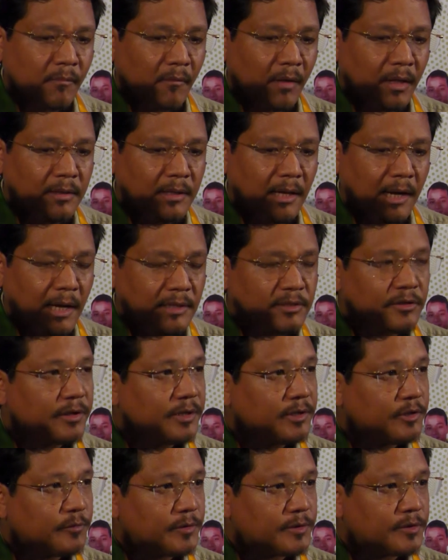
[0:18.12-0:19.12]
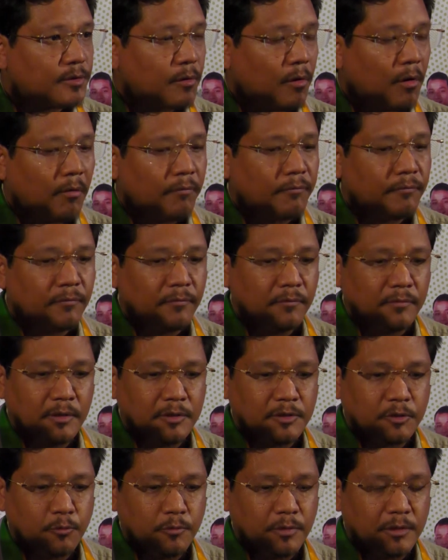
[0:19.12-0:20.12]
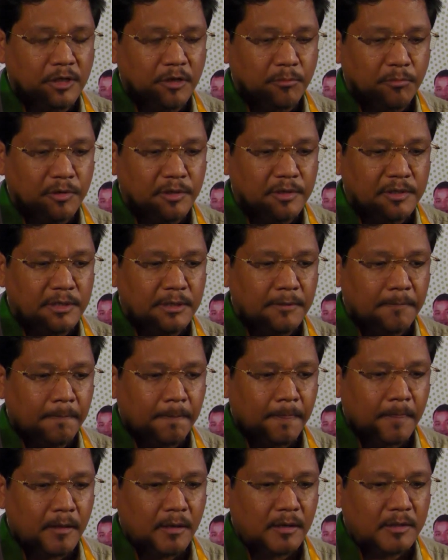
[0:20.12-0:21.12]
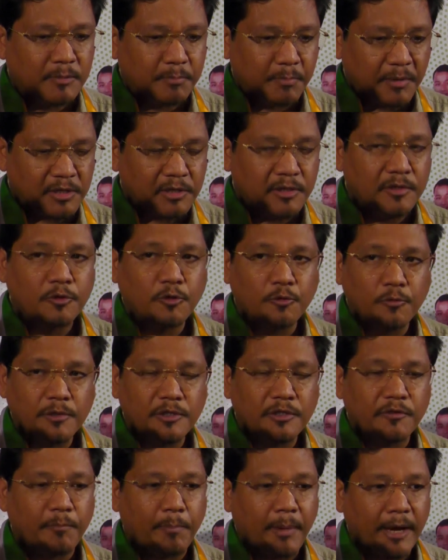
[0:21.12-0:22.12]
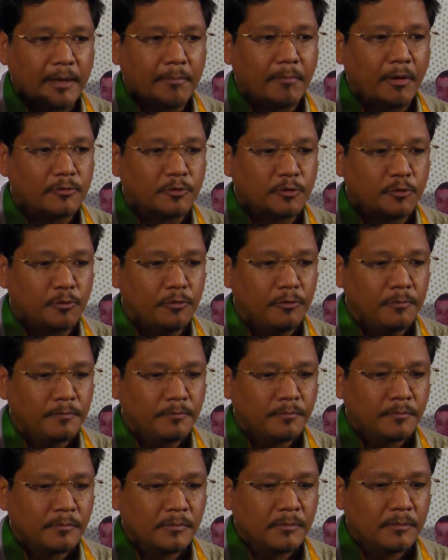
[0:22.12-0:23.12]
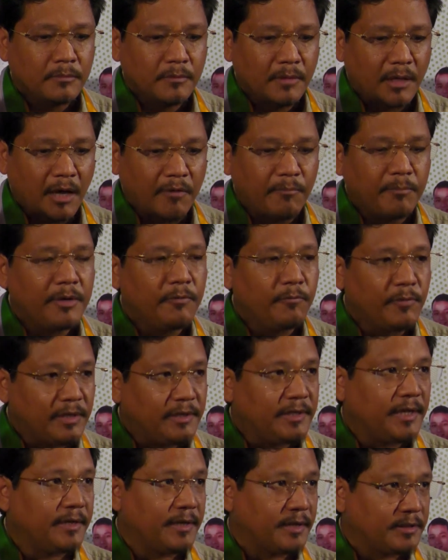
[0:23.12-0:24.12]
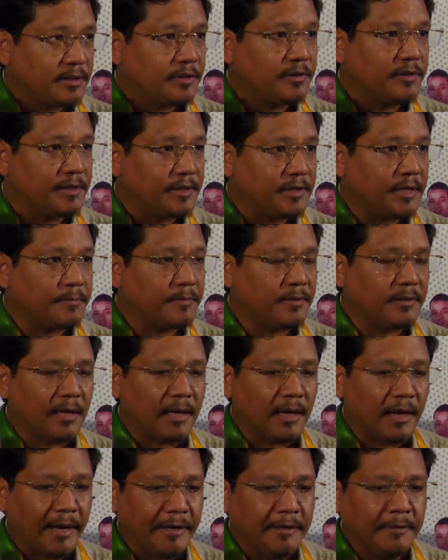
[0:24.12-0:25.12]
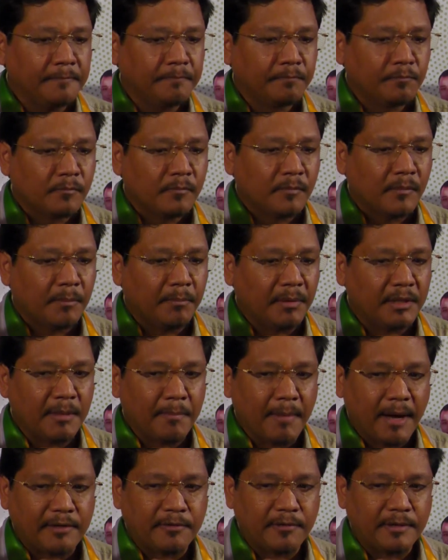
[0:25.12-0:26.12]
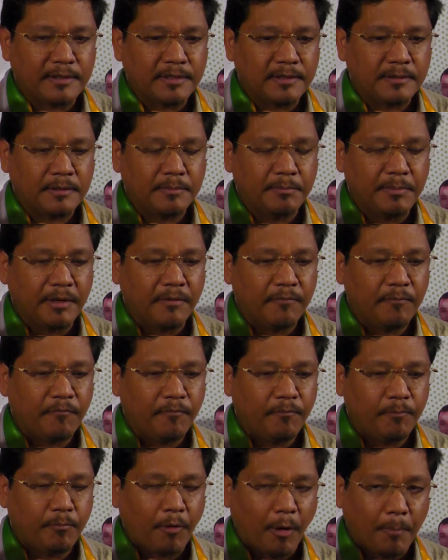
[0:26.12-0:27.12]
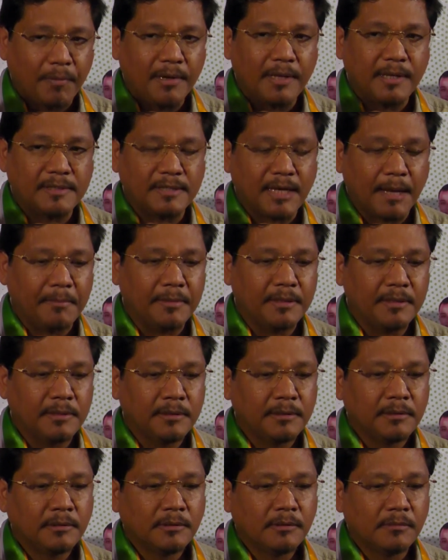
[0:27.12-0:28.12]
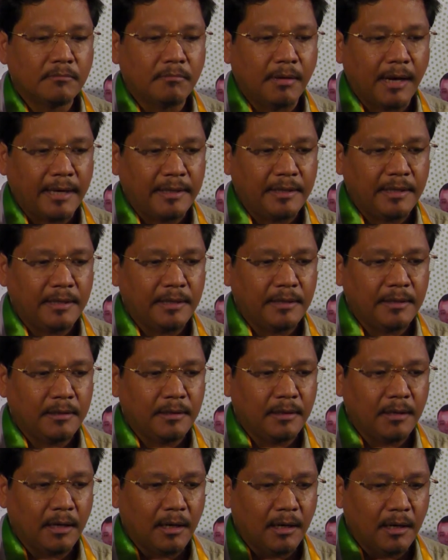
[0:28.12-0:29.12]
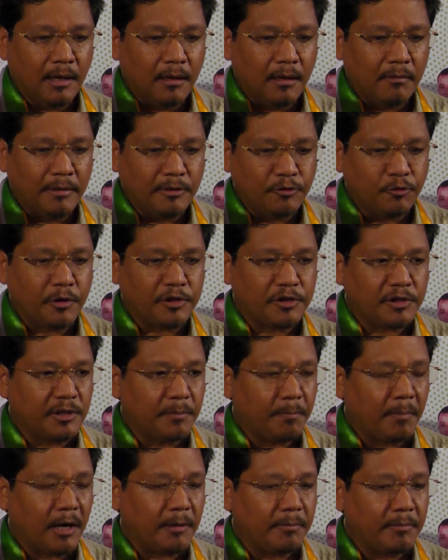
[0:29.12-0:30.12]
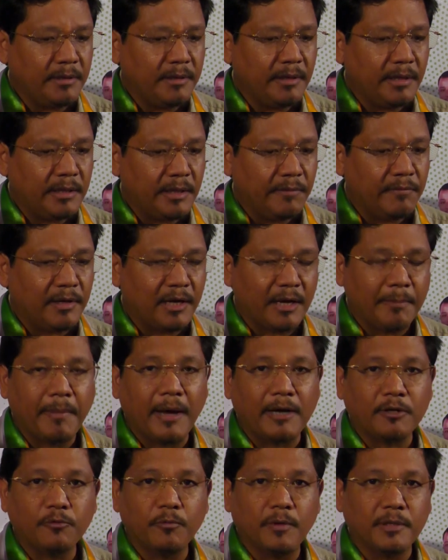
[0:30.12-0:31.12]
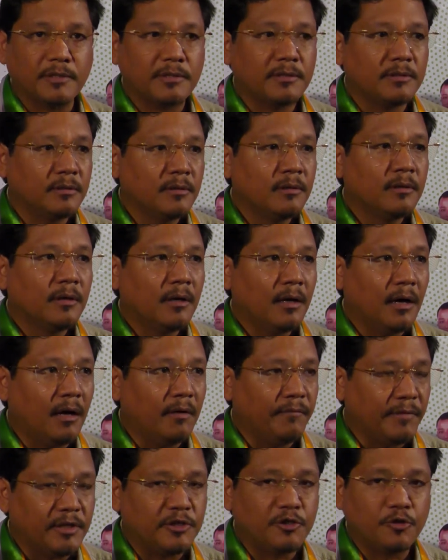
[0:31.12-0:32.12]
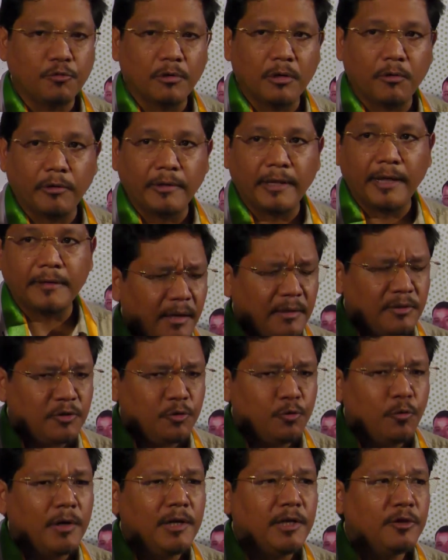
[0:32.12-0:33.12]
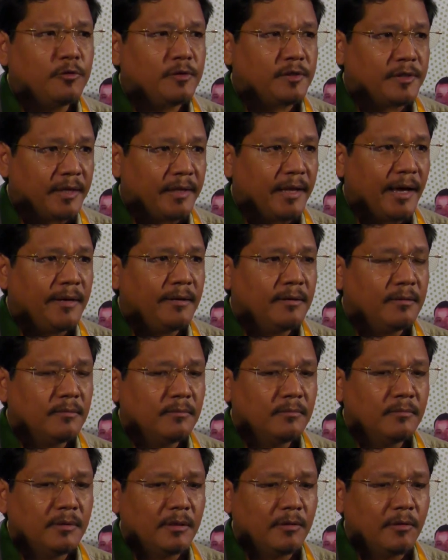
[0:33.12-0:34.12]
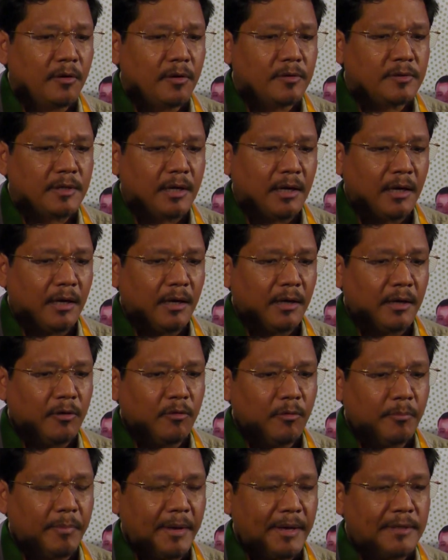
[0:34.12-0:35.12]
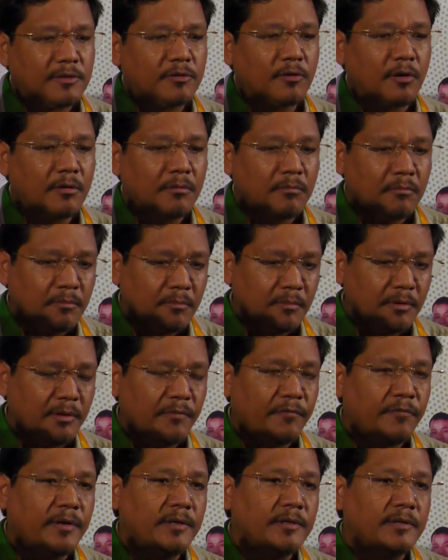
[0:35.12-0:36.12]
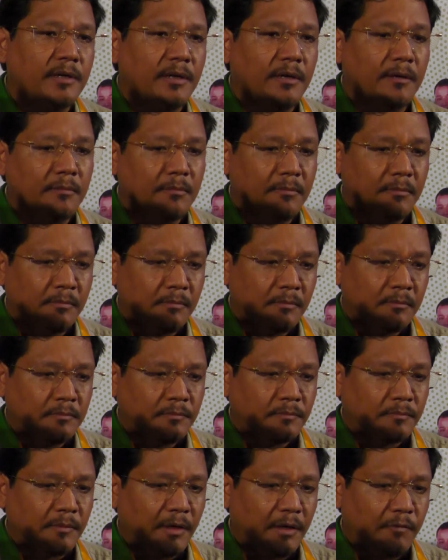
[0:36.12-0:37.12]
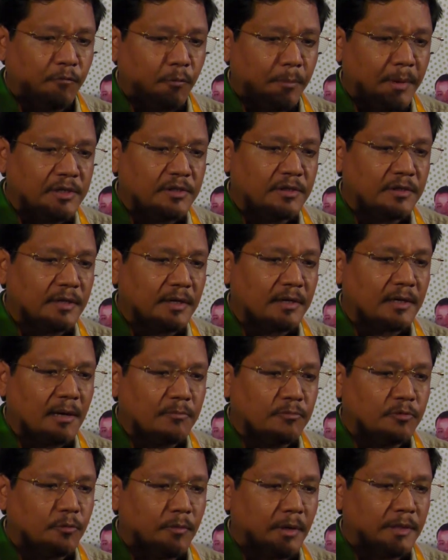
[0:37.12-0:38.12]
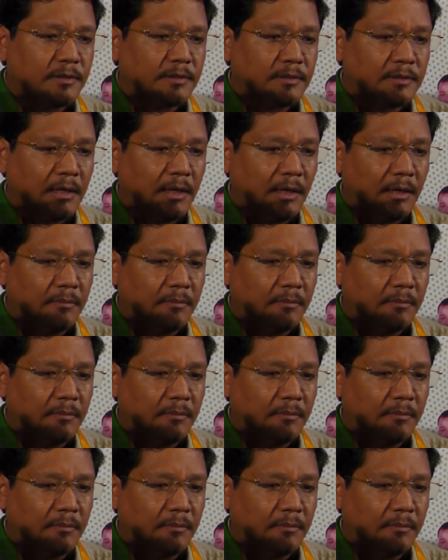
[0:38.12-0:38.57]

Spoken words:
in the larger interest of the student community, especially the students of Pine Mount School, the government will take necessary steps in that line. But the matter is being properly examined by the education department, and they will get back to us very soon on that. It's too early to say that, because based on different information that come to us,